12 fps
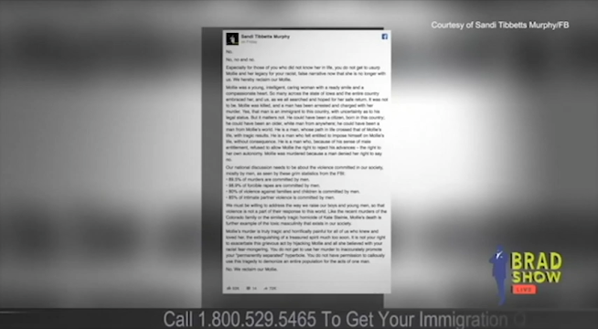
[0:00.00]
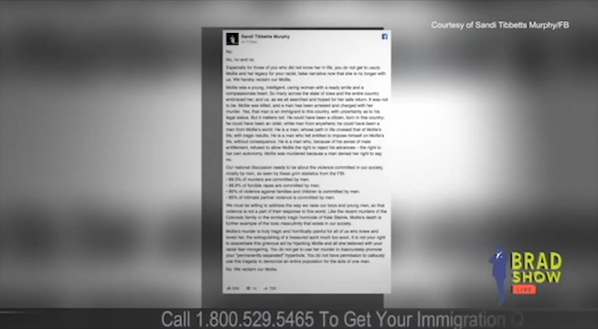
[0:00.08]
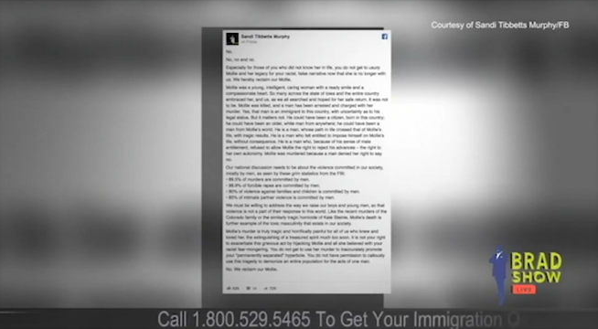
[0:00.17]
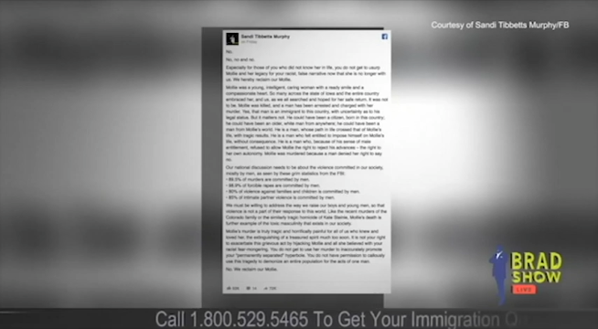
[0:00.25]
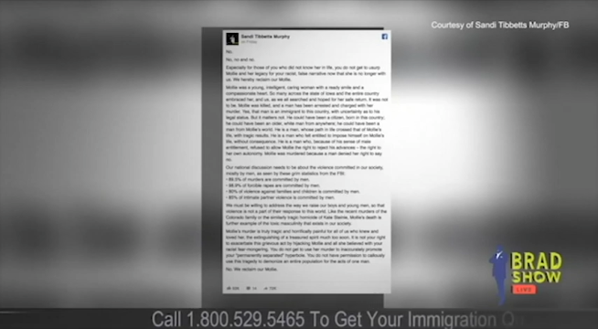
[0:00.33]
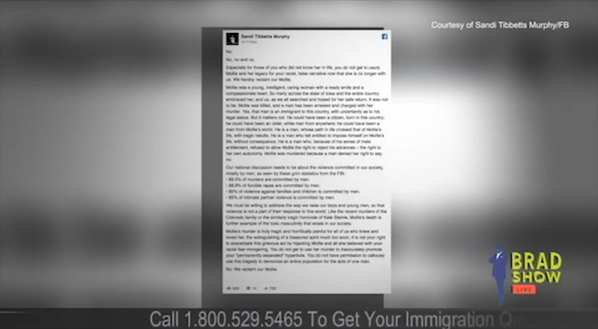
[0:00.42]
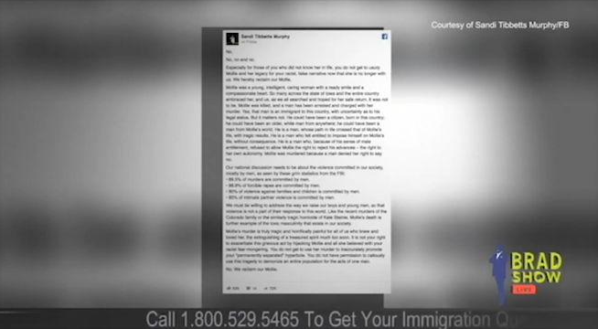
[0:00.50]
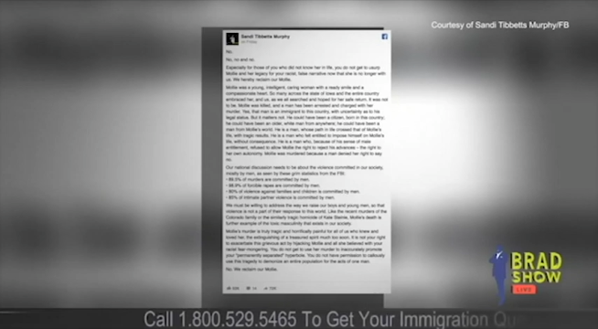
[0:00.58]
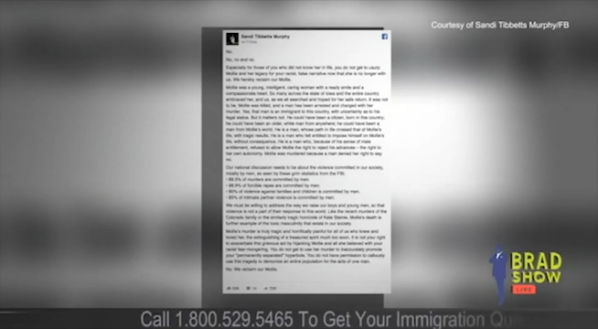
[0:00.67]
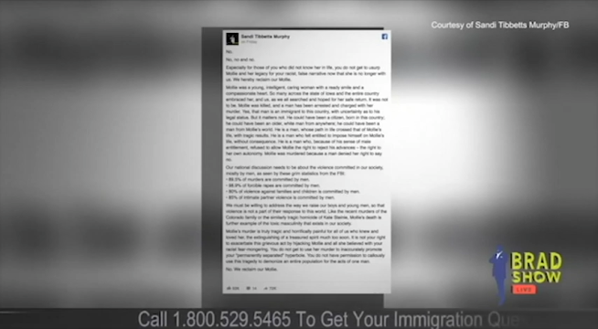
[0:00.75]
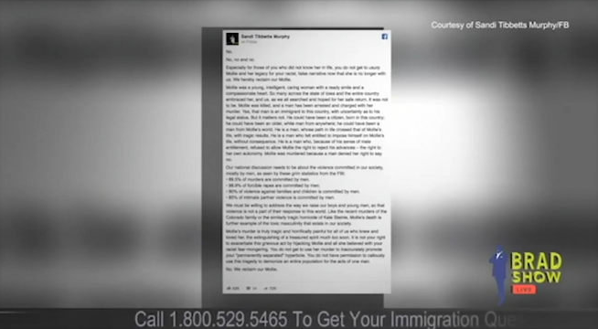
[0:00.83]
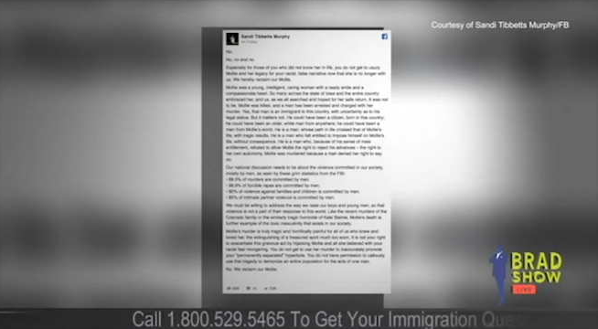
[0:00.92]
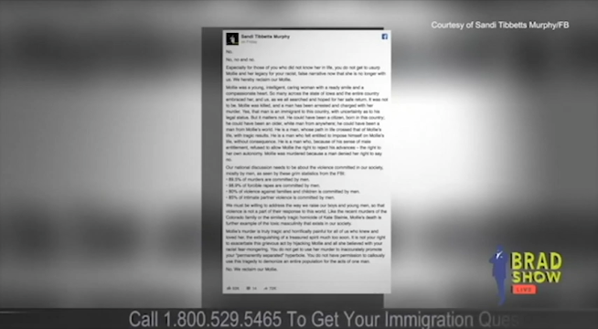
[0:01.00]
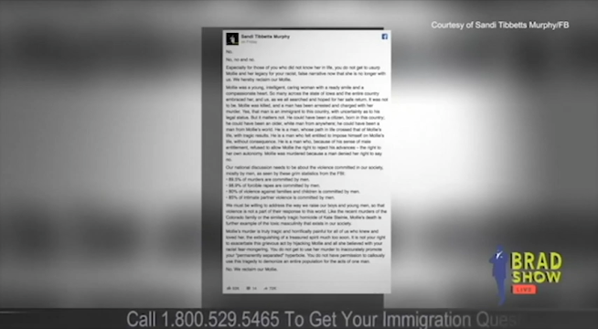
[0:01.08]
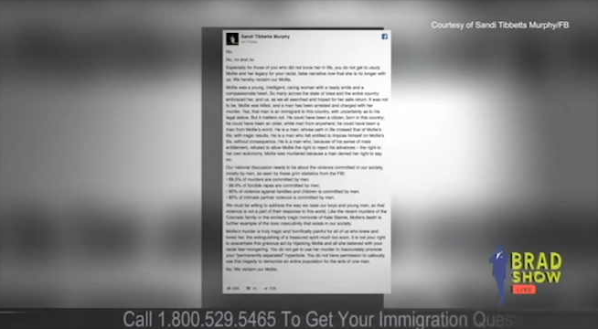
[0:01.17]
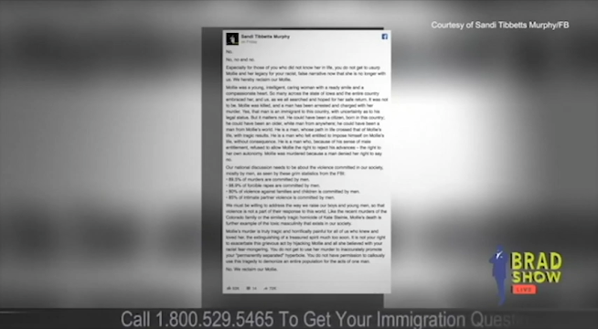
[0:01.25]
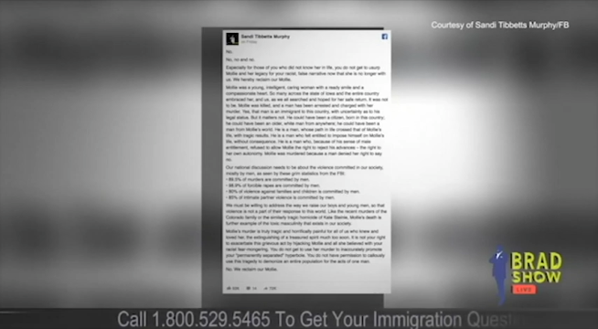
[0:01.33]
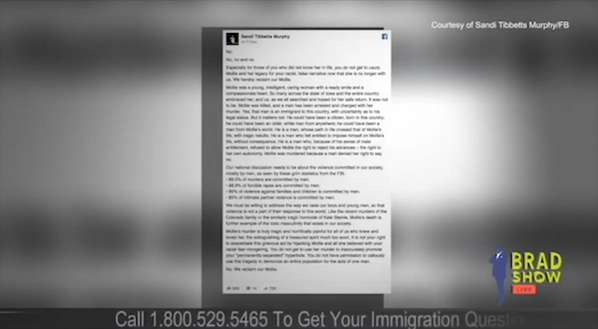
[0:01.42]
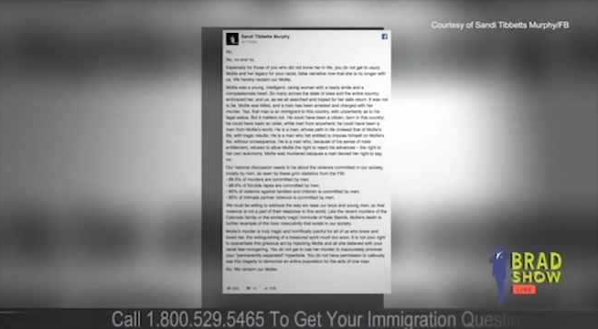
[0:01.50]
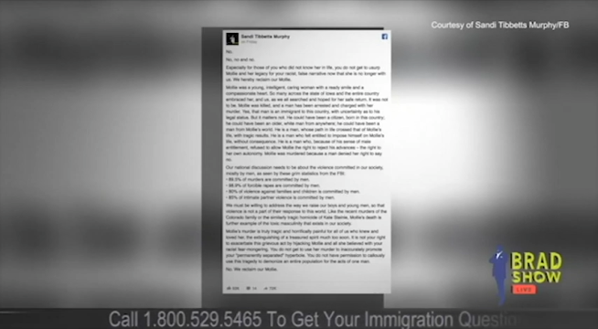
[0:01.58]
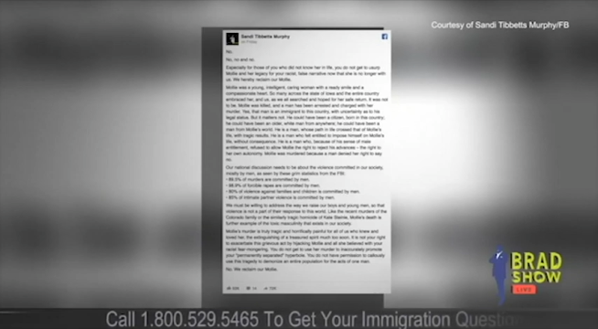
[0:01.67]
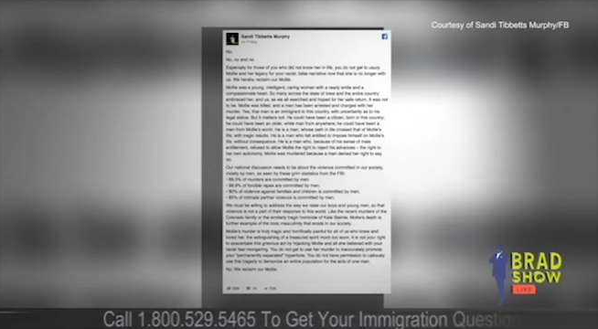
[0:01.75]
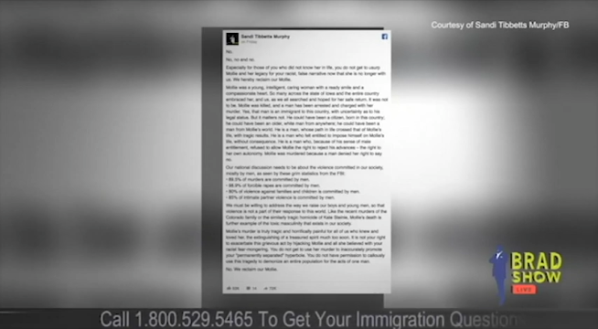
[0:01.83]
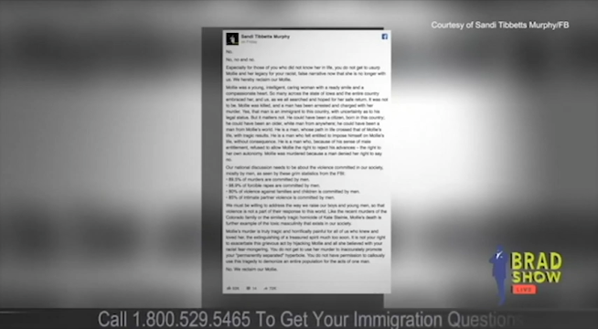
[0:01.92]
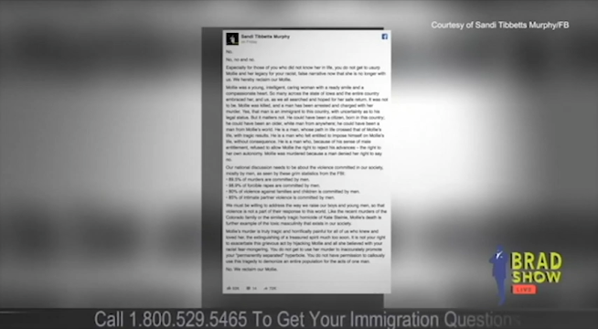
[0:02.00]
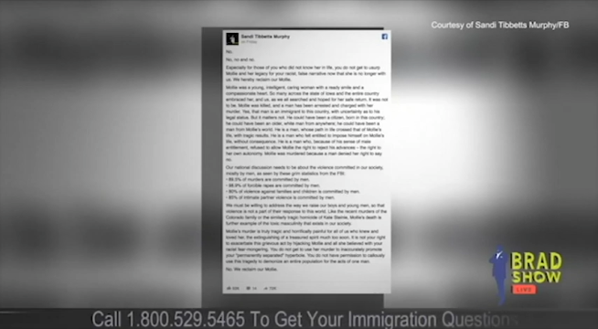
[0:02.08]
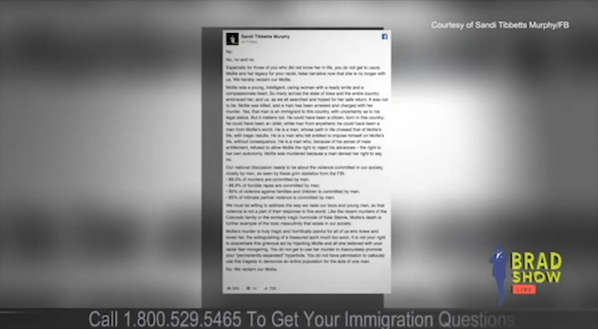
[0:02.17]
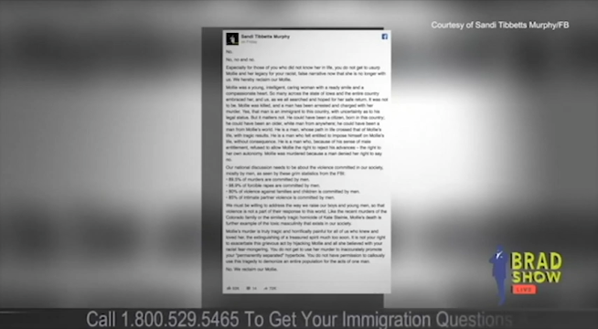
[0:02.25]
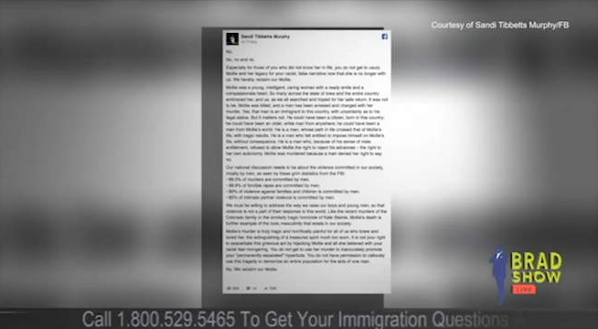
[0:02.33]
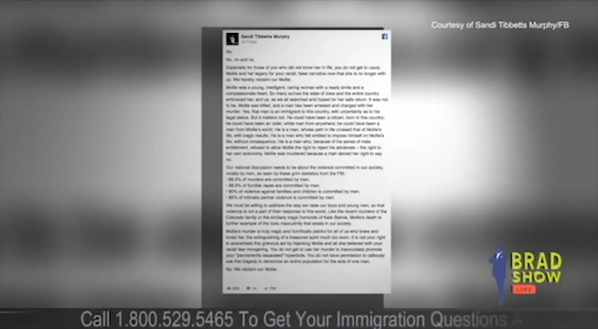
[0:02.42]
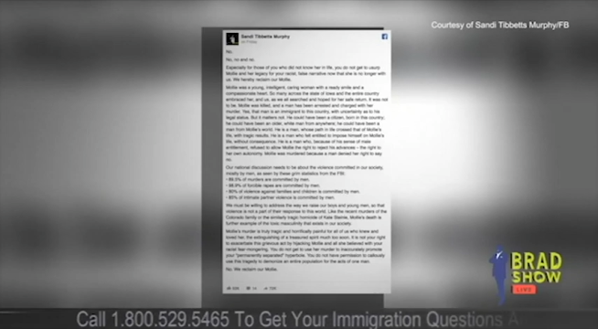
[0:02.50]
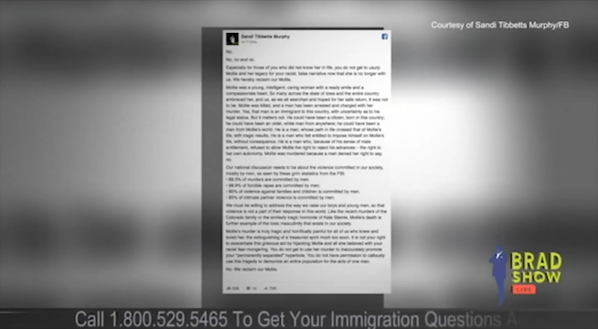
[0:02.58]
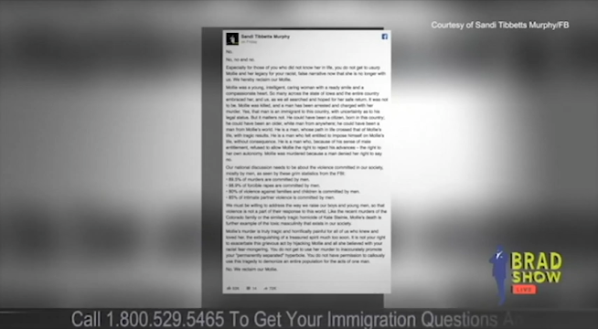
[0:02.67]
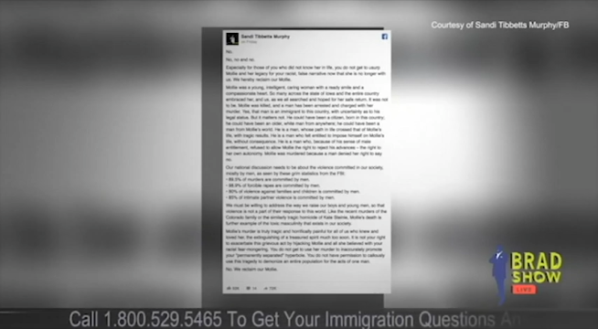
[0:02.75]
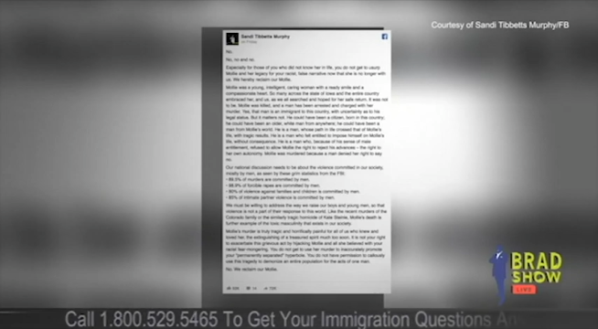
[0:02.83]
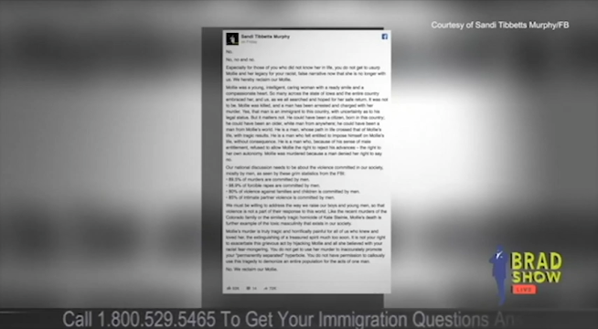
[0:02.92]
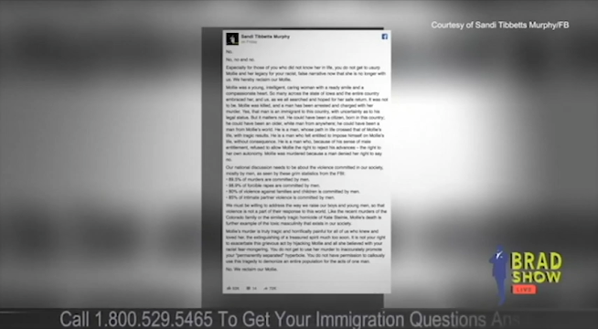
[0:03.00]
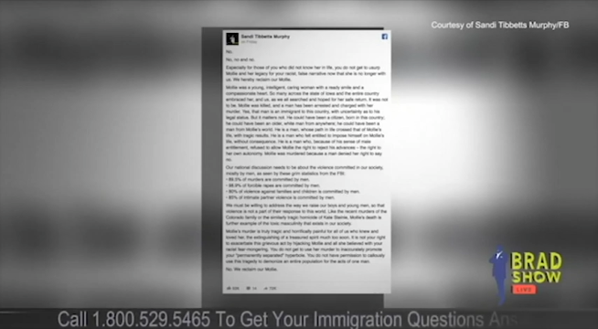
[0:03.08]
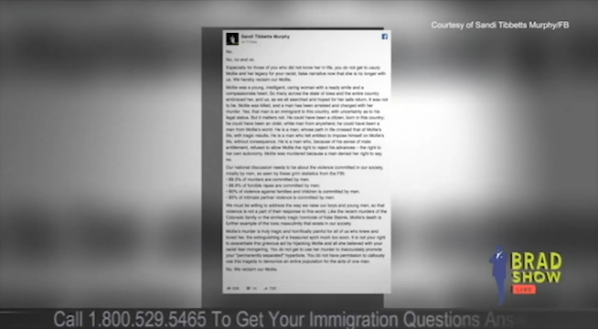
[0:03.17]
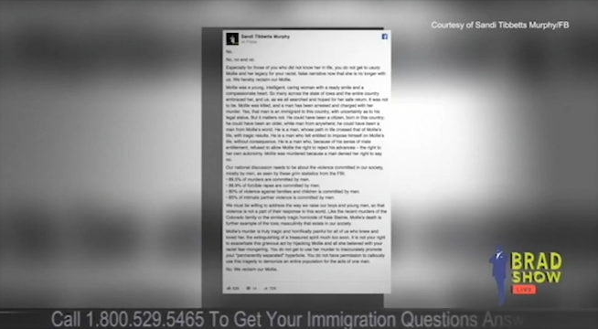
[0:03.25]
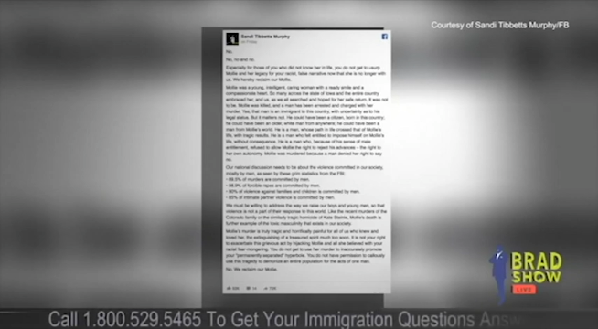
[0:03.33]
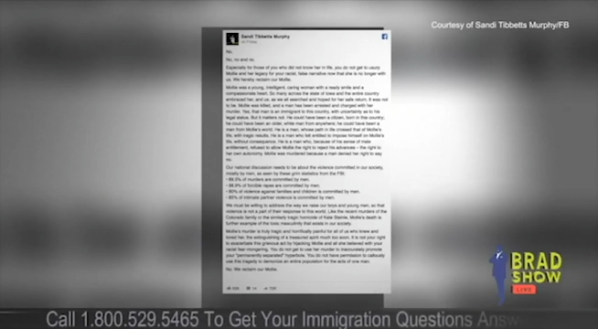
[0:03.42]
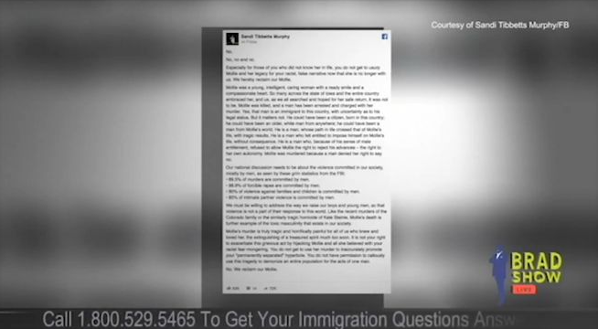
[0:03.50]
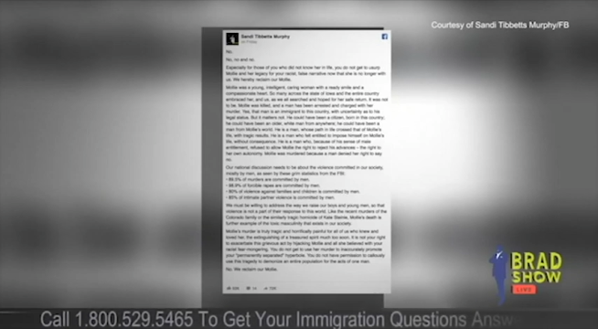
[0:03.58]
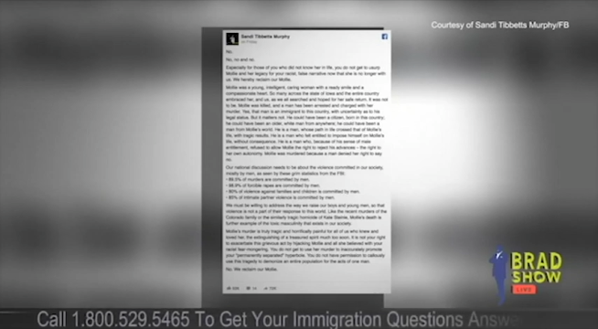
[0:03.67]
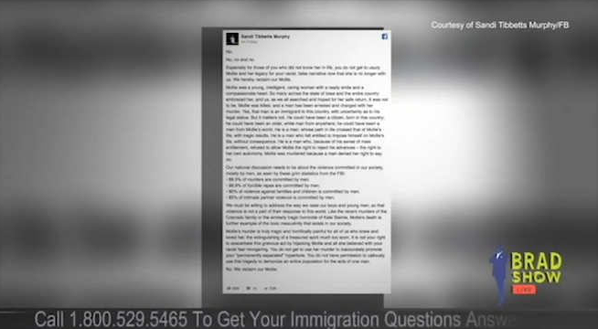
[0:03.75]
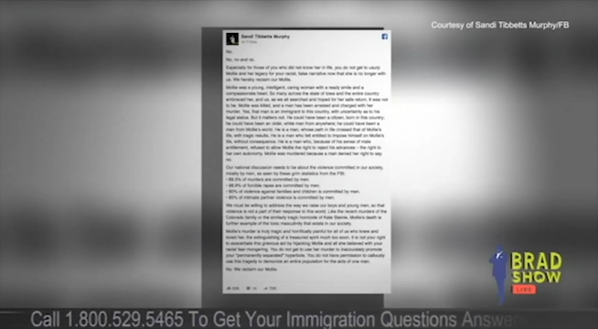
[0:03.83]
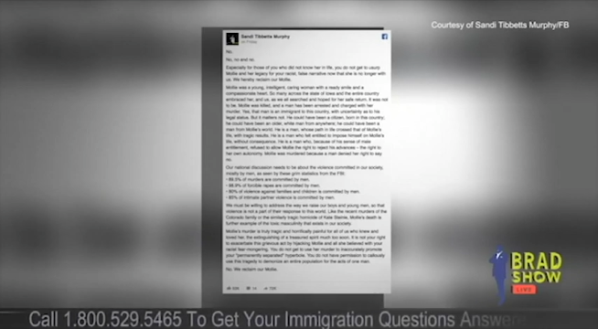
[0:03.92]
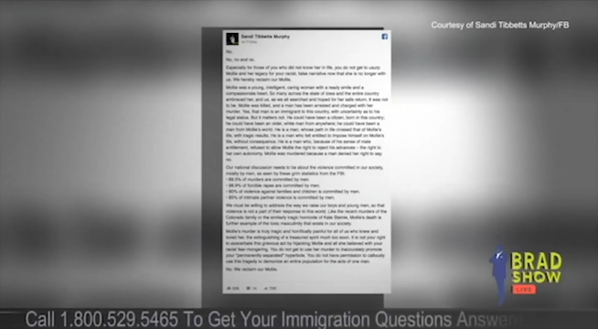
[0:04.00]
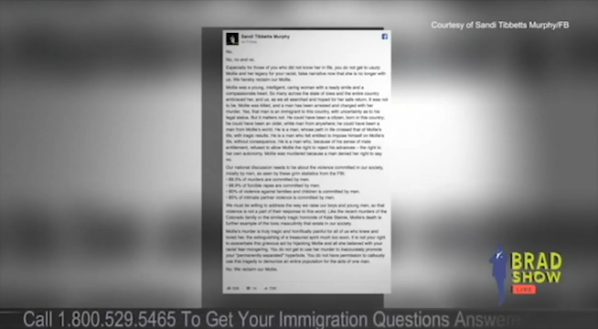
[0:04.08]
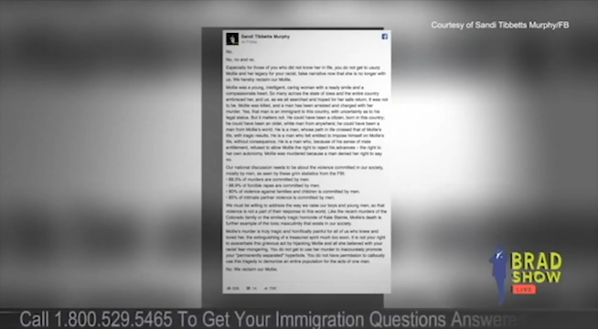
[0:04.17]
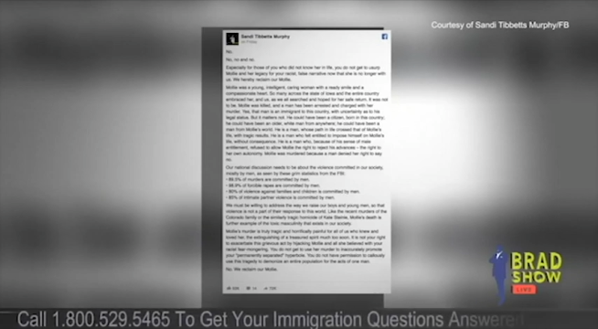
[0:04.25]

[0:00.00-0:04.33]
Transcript: (no speaker visible)